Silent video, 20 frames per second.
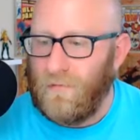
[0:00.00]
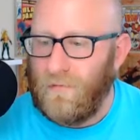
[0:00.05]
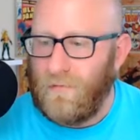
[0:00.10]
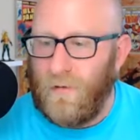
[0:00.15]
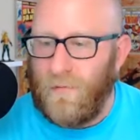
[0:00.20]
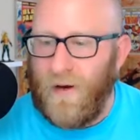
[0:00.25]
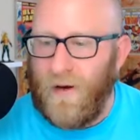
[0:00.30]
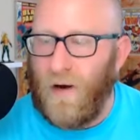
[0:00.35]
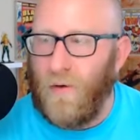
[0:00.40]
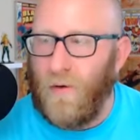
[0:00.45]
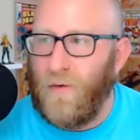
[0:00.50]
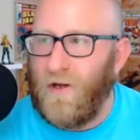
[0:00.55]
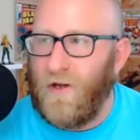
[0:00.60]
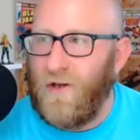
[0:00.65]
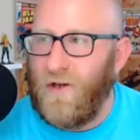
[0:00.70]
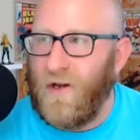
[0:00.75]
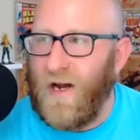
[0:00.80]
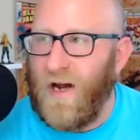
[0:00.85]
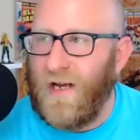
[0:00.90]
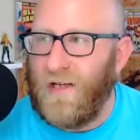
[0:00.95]
about what
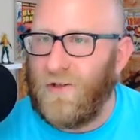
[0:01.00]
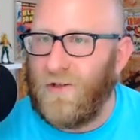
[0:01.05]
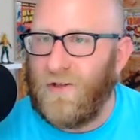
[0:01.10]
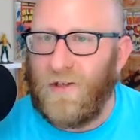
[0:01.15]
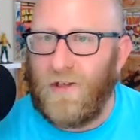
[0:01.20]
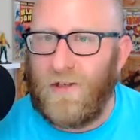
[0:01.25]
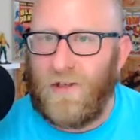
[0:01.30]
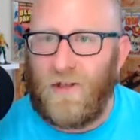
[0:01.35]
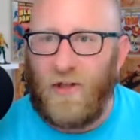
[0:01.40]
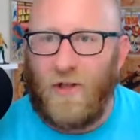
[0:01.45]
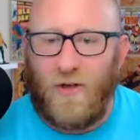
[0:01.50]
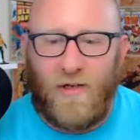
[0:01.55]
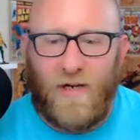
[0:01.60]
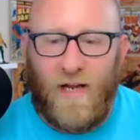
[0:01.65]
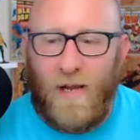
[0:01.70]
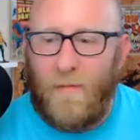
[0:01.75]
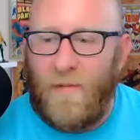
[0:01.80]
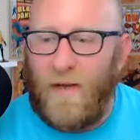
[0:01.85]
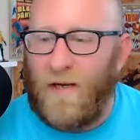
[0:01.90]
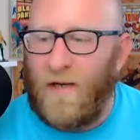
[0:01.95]
you guys just learned?
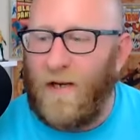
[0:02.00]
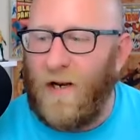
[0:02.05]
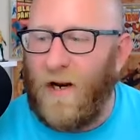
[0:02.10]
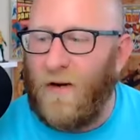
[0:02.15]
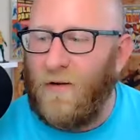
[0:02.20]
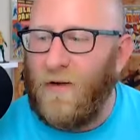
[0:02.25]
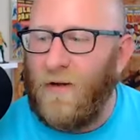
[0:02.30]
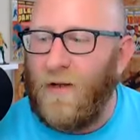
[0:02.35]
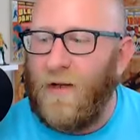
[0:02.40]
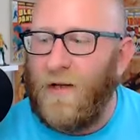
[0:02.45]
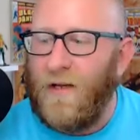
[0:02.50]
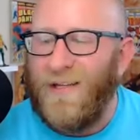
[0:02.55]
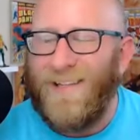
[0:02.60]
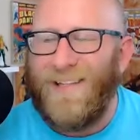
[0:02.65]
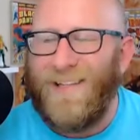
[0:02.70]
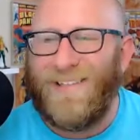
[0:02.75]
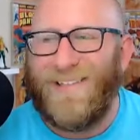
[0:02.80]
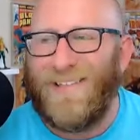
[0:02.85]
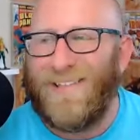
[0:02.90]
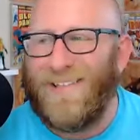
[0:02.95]
I mean,
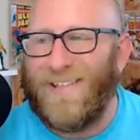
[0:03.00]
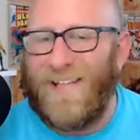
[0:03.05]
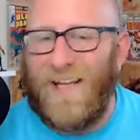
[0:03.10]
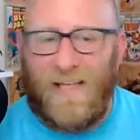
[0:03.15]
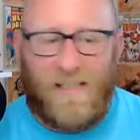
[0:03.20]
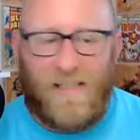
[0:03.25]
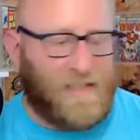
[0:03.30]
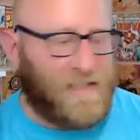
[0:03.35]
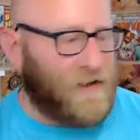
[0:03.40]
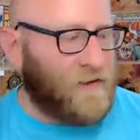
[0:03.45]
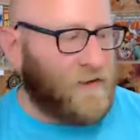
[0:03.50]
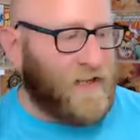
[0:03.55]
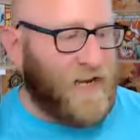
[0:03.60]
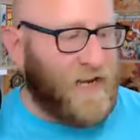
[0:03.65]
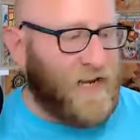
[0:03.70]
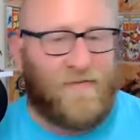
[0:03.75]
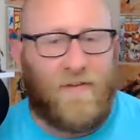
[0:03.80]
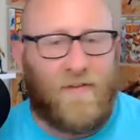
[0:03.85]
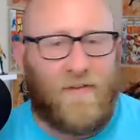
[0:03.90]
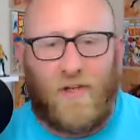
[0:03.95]
this doesn't necessarily
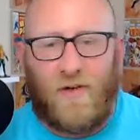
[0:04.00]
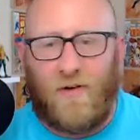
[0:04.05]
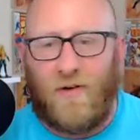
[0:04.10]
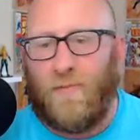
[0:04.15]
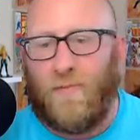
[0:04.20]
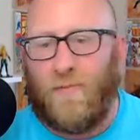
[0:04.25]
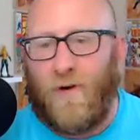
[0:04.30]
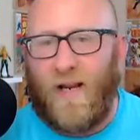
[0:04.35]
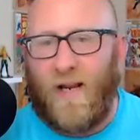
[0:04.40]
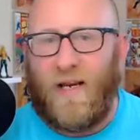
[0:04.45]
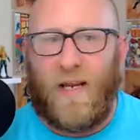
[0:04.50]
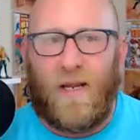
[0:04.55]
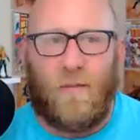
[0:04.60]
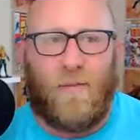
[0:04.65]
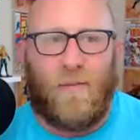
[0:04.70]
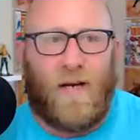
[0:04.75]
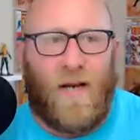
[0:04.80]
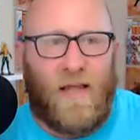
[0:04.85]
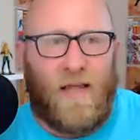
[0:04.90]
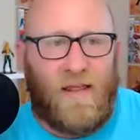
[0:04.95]
have to do with branding,
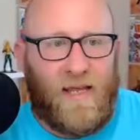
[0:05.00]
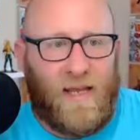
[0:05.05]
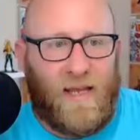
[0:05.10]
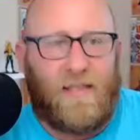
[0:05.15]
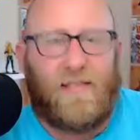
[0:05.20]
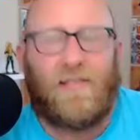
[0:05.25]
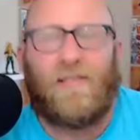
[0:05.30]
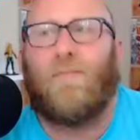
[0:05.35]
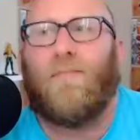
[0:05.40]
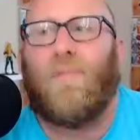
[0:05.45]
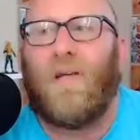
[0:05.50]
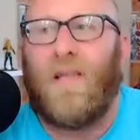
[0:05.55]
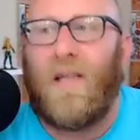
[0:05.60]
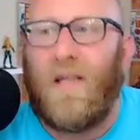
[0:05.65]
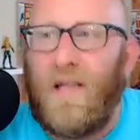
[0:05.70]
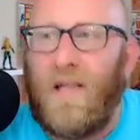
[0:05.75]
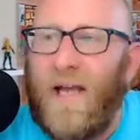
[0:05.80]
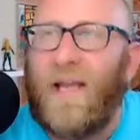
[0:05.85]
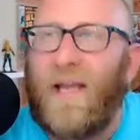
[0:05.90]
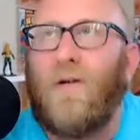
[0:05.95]
but I think it's something
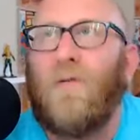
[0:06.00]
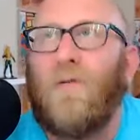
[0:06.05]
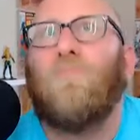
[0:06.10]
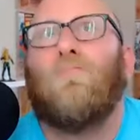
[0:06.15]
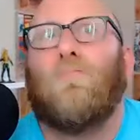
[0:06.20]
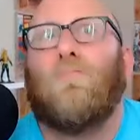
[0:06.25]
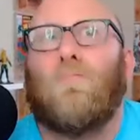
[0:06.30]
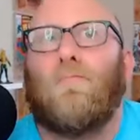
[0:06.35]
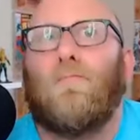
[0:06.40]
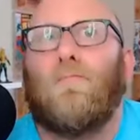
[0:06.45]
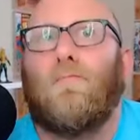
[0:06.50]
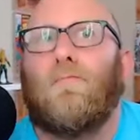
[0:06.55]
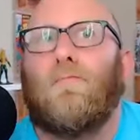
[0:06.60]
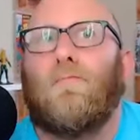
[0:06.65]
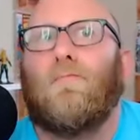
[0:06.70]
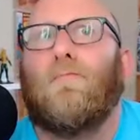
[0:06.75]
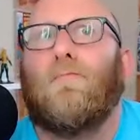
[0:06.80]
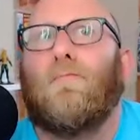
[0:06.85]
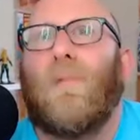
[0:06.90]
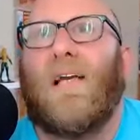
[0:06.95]
that, like,
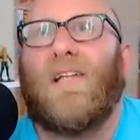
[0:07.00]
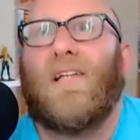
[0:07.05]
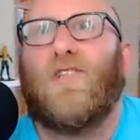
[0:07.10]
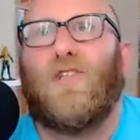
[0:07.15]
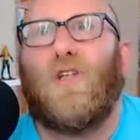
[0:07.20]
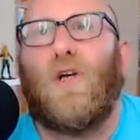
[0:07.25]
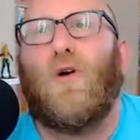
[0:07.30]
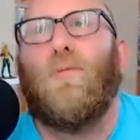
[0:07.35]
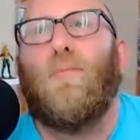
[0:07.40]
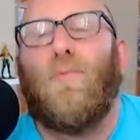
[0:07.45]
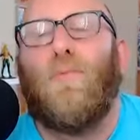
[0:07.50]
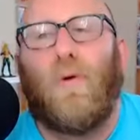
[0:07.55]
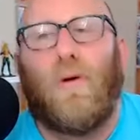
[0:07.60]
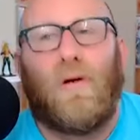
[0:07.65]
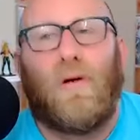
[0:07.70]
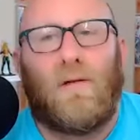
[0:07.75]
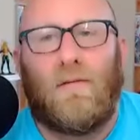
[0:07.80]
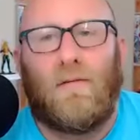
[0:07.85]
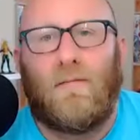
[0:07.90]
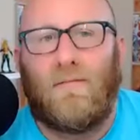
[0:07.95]
it's so
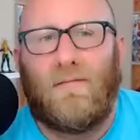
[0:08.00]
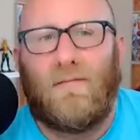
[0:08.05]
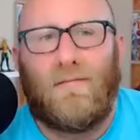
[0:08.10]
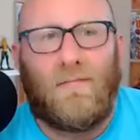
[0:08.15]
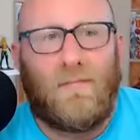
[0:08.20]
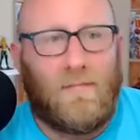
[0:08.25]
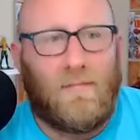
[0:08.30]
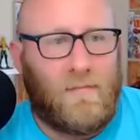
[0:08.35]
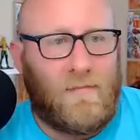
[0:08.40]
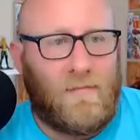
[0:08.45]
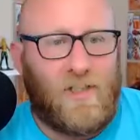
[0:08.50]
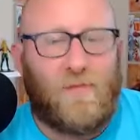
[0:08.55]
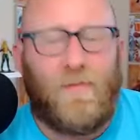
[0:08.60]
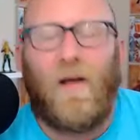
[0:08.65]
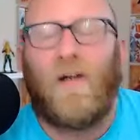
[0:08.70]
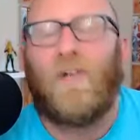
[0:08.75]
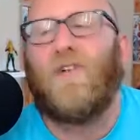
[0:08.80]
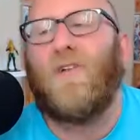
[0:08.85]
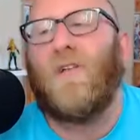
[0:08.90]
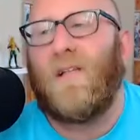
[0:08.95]
important,
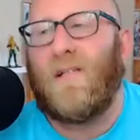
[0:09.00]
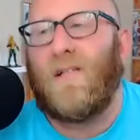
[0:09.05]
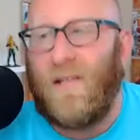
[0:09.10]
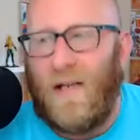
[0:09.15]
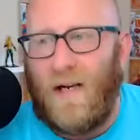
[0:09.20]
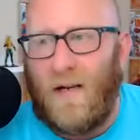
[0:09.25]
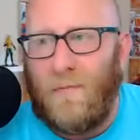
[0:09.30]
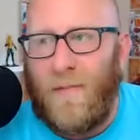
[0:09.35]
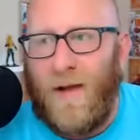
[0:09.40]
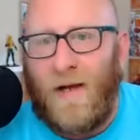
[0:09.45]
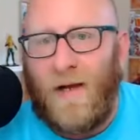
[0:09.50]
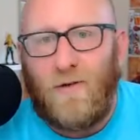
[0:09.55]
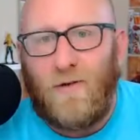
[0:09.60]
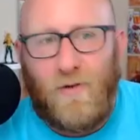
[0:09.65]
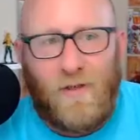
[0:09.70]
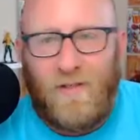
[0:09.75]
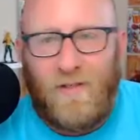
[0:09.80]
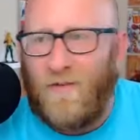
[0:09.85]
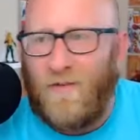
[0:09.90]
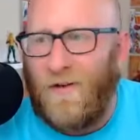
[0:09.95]
especially the setting
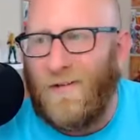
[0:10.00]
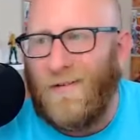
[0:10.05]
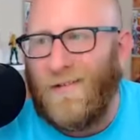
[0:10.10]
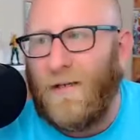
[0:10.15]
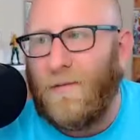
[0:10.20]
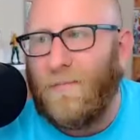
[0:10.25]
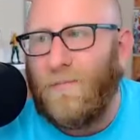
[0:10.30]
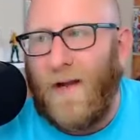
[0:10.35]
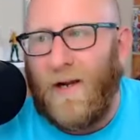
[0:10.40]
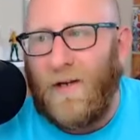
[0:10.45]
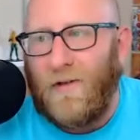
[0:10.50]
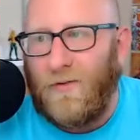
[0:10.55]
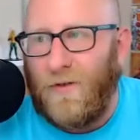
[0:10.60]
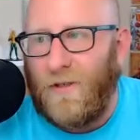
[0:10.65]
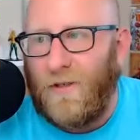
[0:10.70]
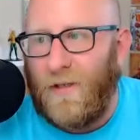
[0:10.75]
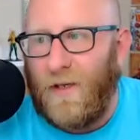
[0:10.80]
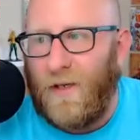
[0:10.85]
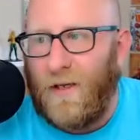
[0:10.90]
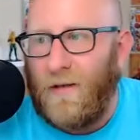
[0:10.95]
boundaries. If you don't set
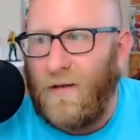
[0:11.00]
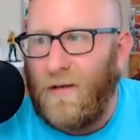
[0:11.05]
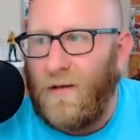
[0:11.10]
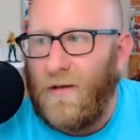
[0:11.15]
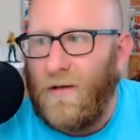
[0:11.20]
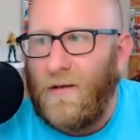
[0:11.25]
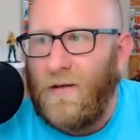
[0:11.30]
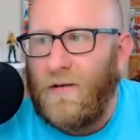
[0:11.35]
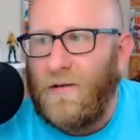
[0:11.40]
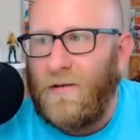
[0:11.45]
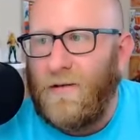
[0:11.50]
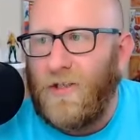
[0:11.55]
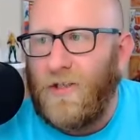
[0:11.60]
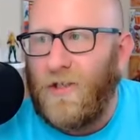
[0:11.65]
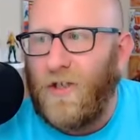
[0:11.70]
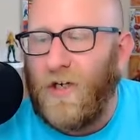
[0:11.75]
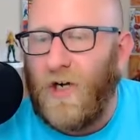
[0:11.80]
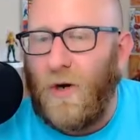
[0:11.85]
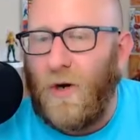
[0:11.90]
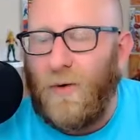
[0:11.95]
boundaries, like,
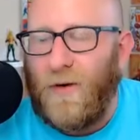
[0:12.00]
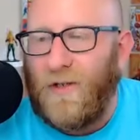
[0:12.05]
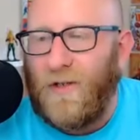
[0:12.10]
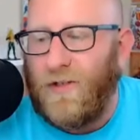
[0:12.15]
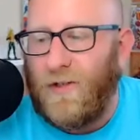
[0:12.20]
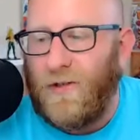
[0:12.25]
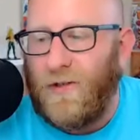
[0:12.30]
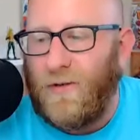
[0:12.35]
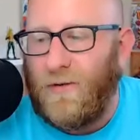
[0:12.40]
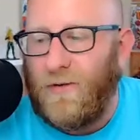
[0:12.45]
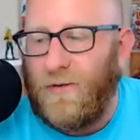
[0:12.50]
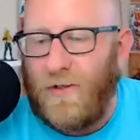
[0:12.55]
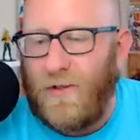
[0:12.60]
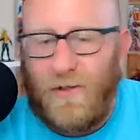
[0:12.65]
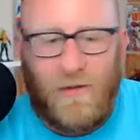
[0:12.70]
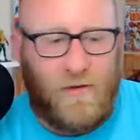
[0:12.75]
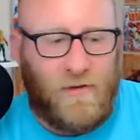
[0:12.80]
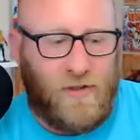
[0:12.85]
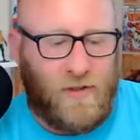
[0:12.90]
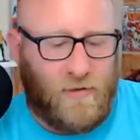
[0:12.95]
you're going to just
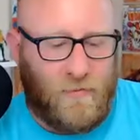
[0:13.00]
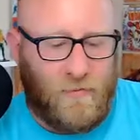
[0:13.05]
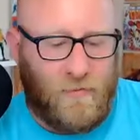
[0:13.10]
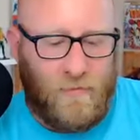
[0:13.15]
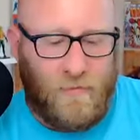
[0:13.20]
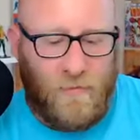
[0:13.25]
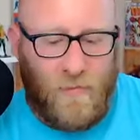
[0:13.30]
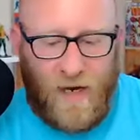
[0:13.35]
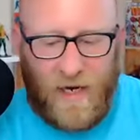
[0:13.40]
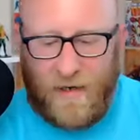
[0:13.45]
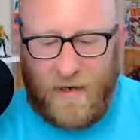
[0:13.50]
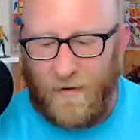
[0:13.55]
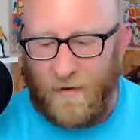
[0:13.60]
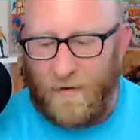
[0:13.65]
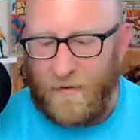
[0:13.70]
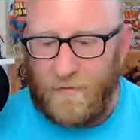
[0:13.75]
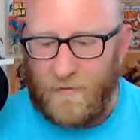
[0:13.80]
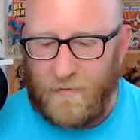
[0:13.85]
lose your mind,